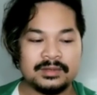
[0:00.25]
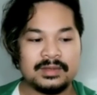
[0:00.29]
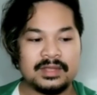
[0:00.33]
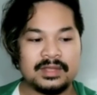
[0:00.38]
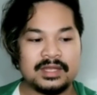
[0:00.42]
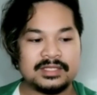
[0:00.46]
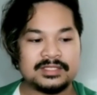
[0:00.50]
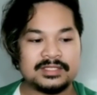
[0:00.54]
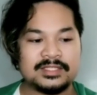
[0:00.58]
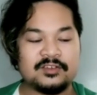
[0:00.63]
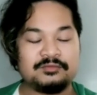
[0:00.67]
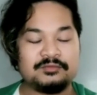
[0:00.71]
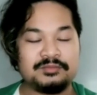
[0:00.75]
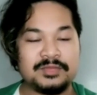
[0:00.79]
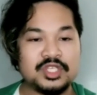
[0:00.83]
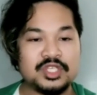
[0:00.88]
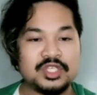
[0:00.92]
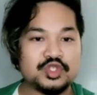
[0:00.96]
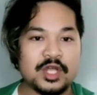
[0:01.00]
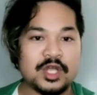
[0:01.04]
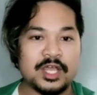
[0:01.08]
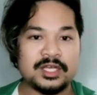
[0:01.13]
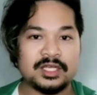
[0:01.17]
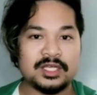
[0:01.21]
instead of me
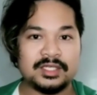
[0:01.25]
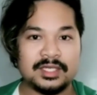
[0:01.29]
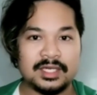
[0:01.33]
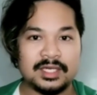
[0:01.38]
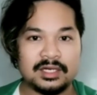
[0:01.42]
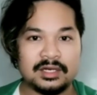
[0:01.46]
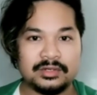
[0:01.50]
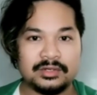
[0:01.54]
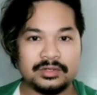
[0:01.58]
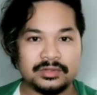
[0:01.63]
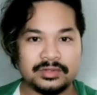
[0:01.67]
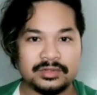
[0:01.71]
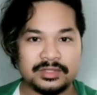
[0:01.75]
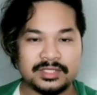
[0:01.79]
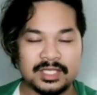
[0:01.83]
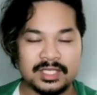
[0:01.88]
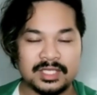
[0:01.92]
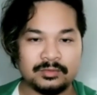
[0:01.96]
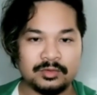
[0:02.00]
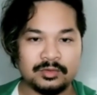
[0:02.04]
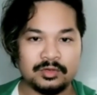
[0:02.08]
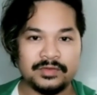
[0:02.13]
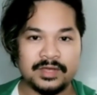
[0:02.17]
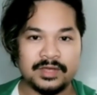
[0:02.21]
trying to get under the
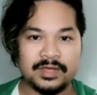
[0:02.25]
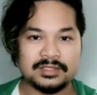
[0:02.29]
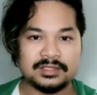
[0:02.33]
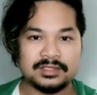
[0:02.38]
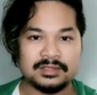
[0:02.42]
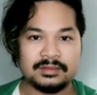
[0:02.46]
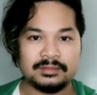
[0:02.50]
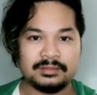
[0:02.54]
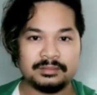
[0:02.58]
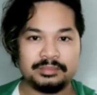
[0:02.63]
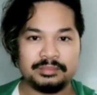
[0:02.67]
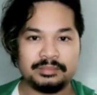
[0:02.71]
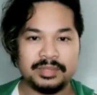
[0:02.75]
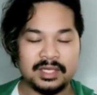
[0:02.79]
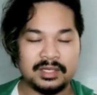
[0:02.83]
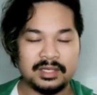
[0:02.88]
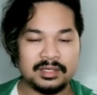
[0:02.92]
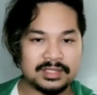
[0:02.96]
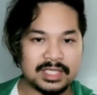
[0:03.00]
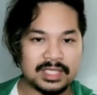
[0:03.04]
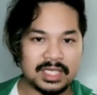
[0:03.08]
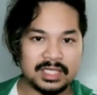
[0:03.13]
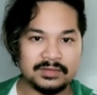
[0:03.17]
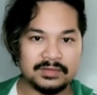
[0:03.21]
same roof as big
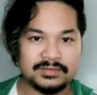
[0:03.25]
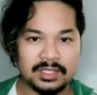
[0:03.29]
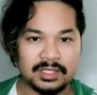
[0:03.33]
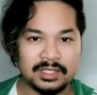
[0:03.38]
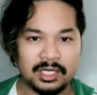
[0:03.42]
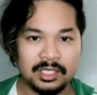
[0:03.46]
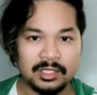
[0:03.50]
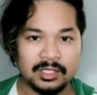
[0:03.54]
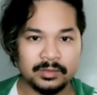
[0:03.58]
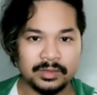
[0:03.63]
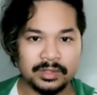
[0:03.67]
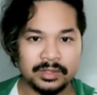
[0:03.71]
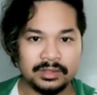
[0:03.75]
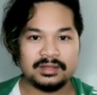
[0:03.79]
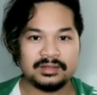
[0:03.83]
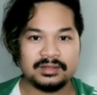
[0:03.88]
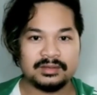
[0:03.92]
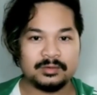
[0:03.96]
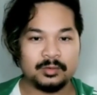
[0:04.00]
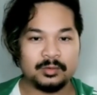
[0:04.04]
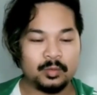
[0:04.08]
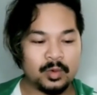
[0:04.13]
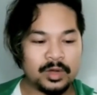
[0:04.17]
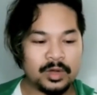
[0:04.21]
executives in Hollywood,
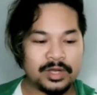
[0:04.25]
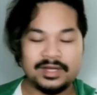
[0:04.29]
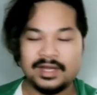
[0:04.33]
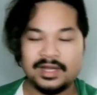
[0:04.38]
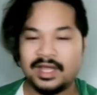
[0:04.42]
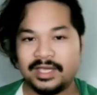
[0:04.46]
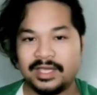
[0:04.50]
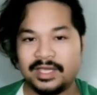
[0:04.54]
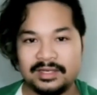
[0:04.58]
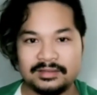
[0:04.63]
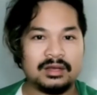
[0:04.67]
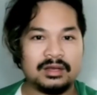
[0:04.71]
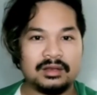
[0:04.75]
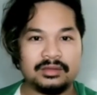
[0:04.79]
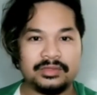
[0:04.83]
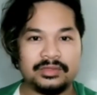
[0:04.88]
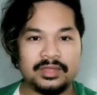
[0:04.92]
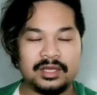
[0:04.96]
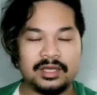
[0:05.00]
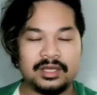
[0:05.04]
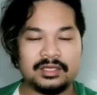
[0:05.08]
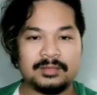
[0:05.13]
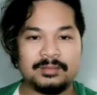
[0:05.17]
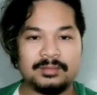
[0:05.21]
one night
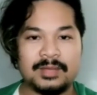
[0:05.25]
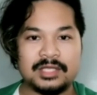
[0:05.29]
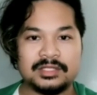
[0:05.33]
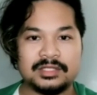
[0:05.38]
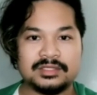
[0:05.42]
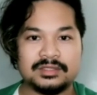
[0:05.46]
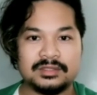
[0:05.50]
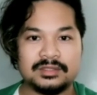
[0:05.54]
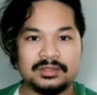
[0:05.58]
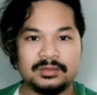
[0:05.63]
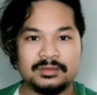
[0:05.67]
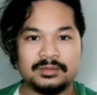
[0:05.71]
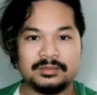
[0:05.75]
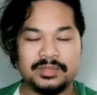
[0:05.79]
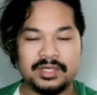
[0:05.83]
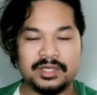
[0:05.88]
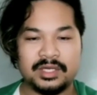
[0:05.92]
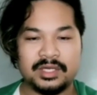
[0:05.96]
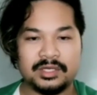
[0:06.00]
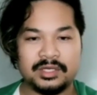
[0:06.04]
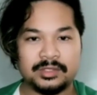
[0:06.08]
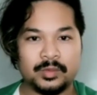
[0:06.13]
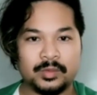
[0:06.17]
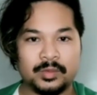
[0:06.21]
they'd come out to be
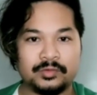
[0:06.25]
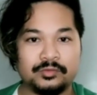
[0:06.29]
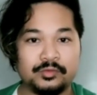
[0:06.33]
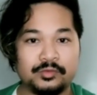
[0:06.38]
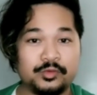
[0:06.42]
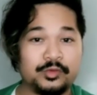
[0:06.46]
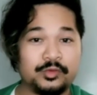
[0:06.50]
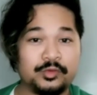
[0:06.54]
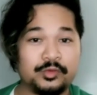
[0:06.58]
under one roof with